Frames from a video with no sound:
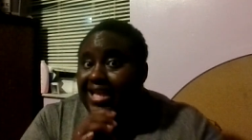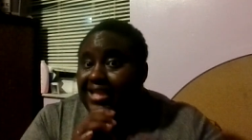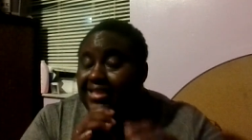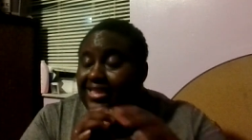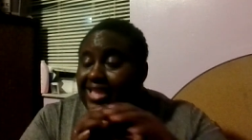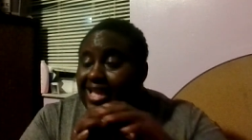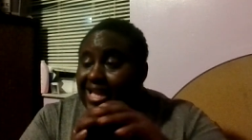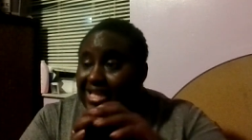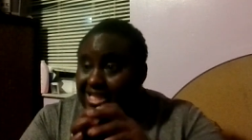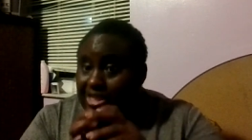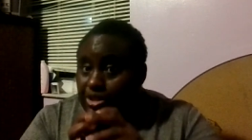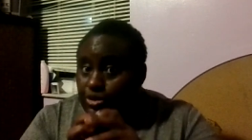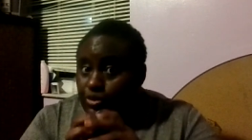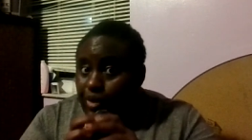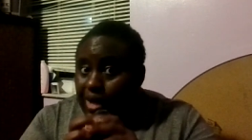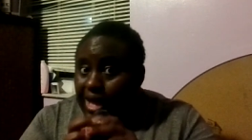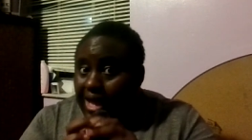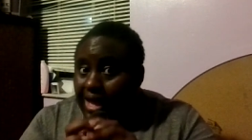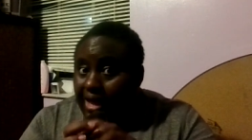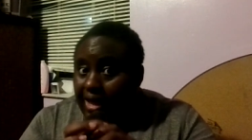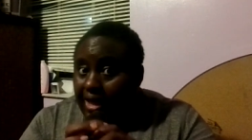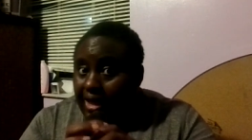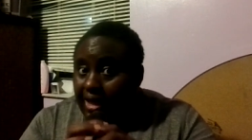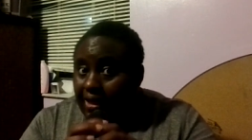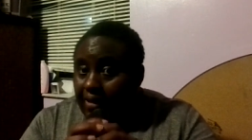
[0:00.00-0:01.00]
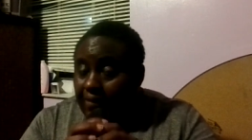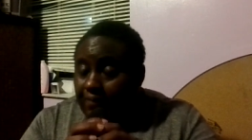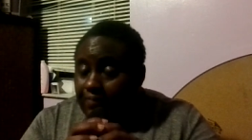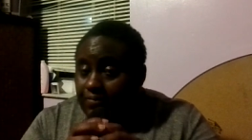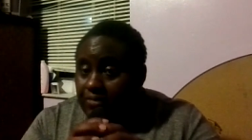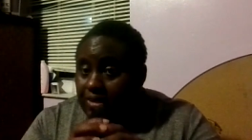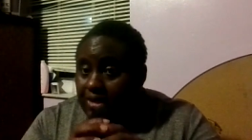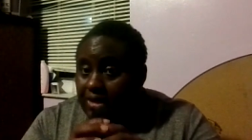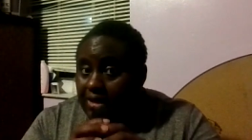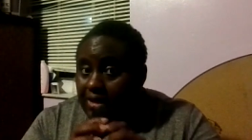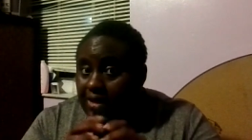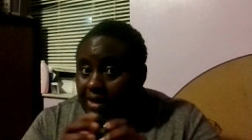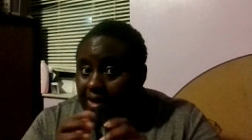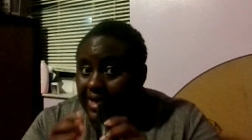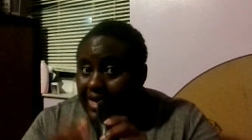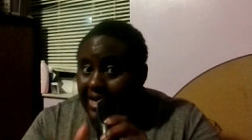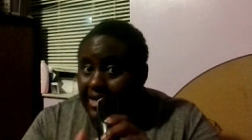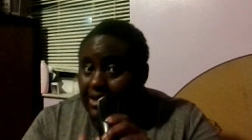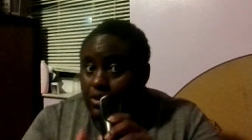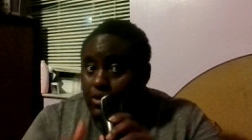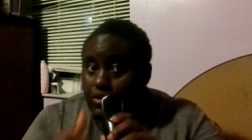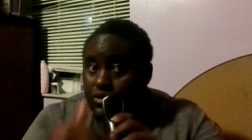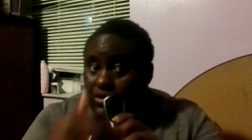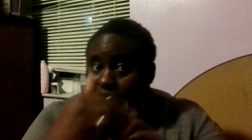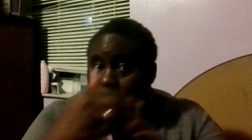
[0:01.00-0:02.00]
That's why it
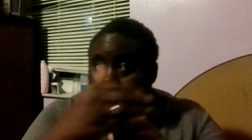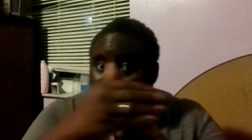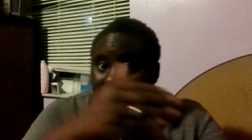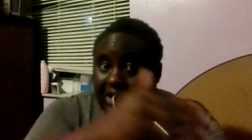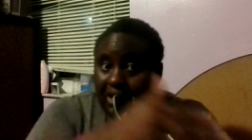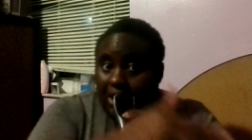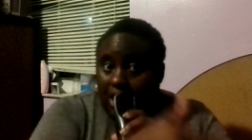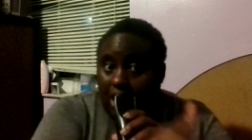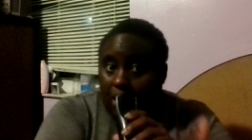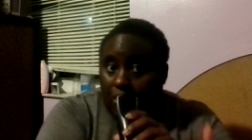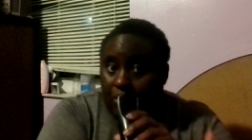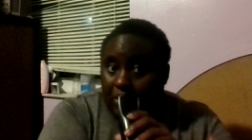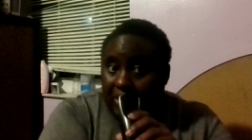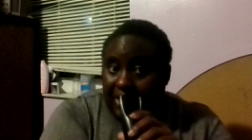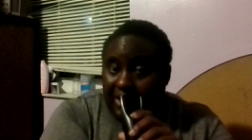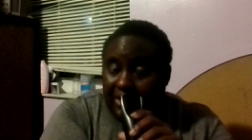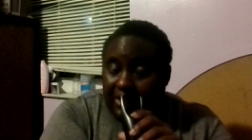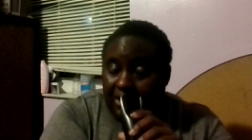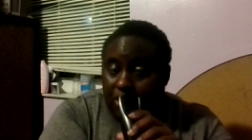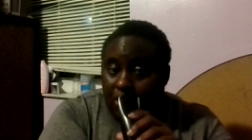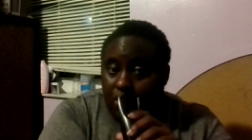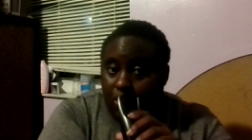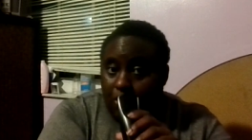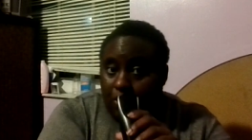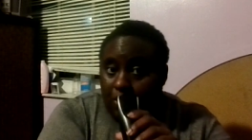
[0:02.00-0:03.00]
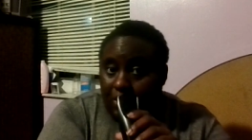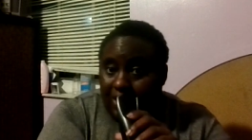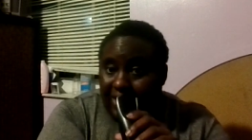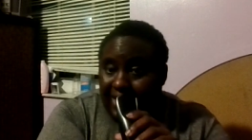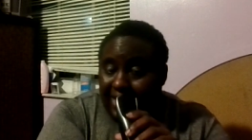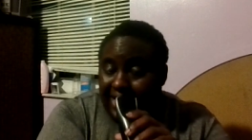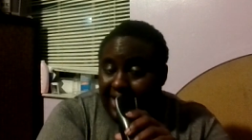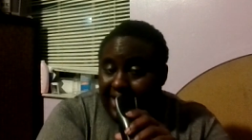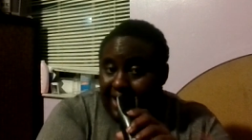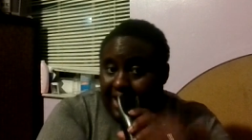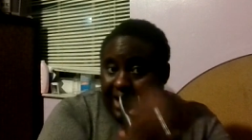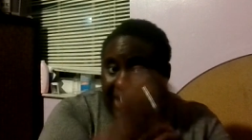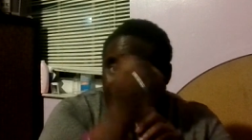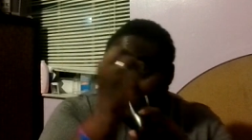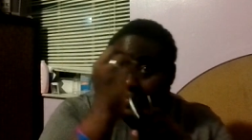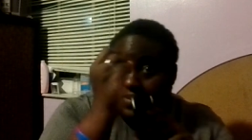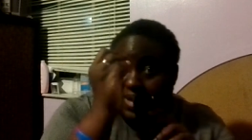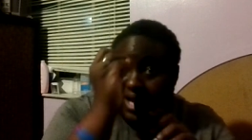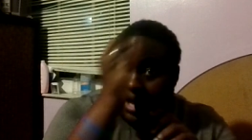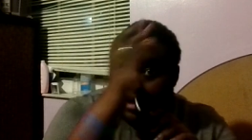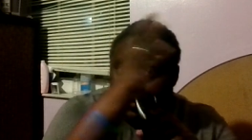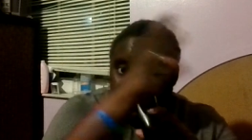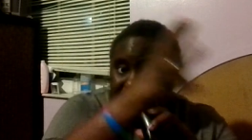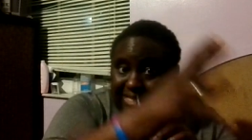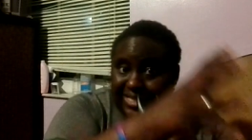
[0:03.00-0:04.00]
don't start out in the um
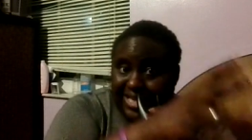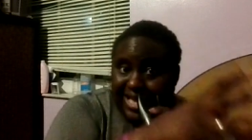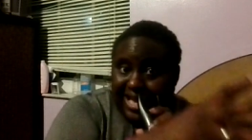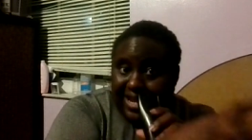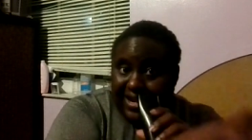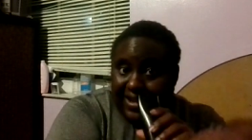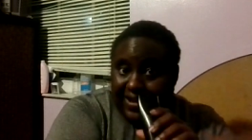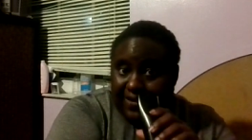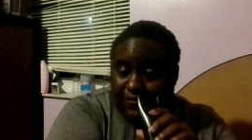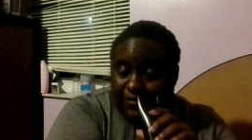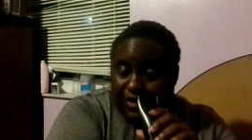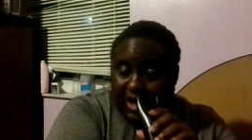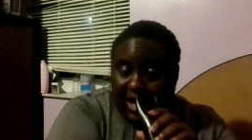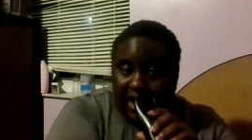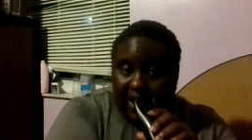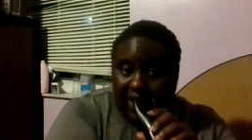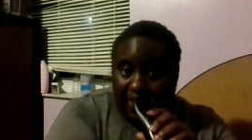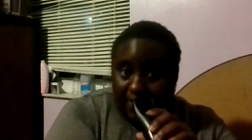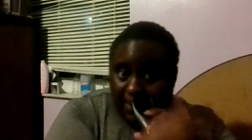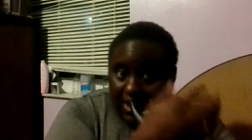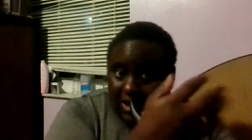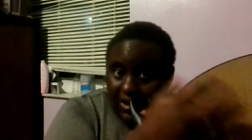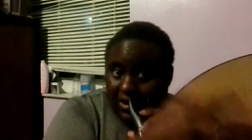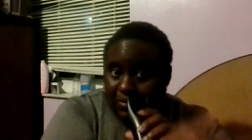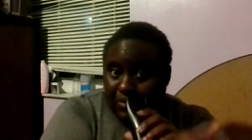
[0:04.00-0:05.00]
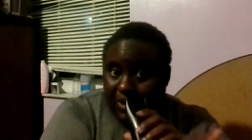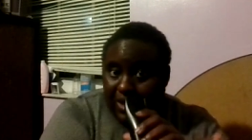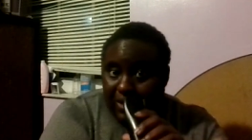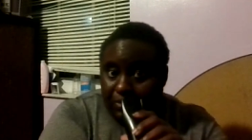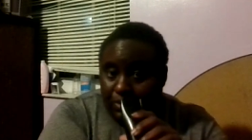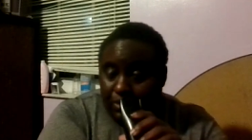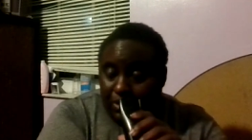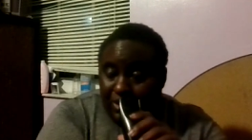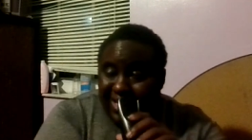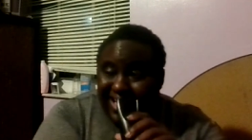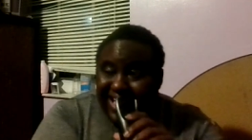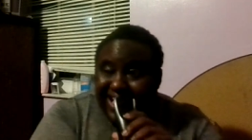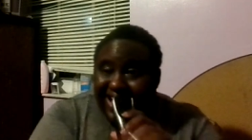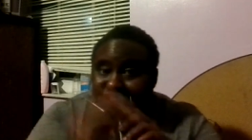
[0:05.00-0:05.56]
outside of um other people.